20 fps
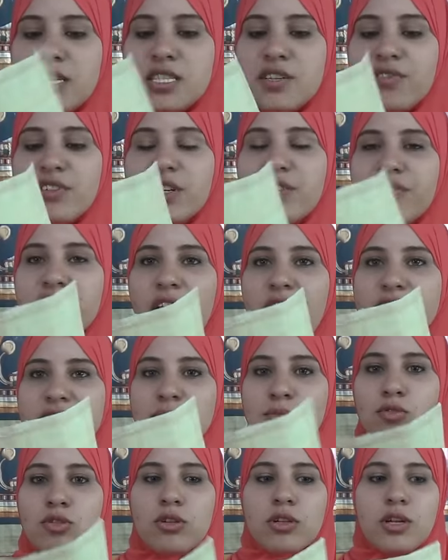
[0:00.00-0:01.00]
It's very
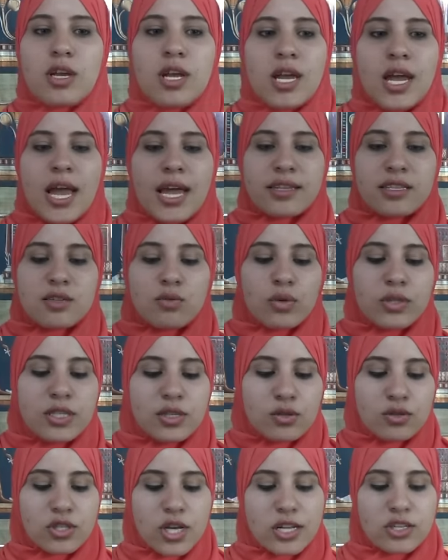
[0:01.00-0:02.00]
flexible, and when
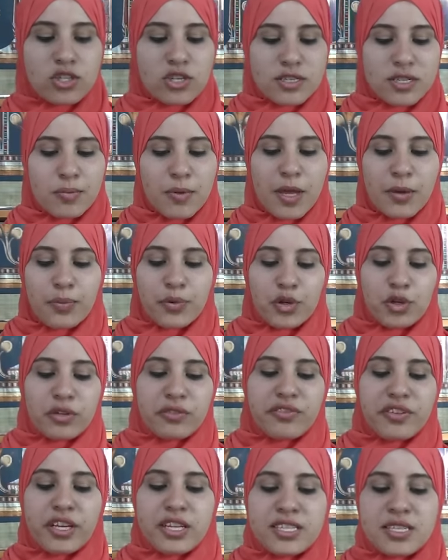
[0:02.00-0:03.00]
you touch the paper, it
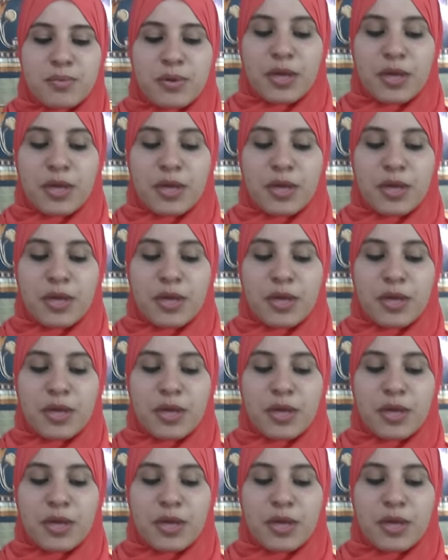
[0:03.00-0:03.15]
feels the